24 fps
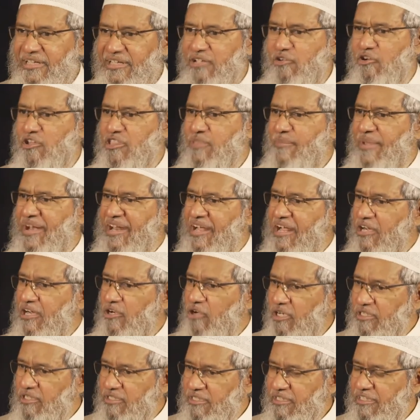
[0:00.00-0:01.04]
He was a medical
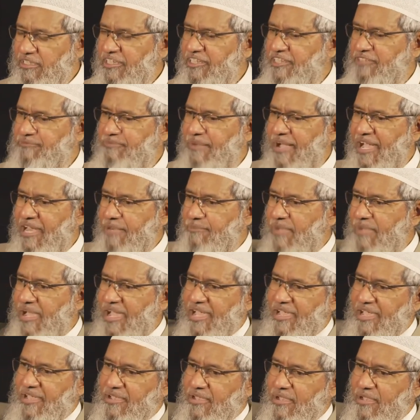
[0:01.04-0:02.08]
doctor inspired
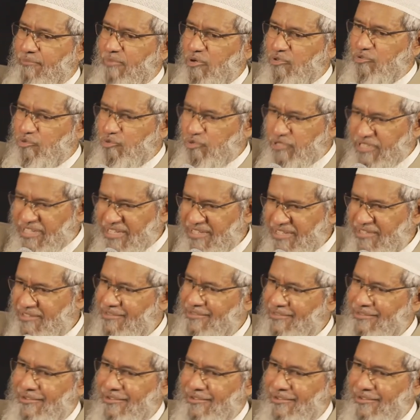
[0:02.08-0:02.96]
by Maududi,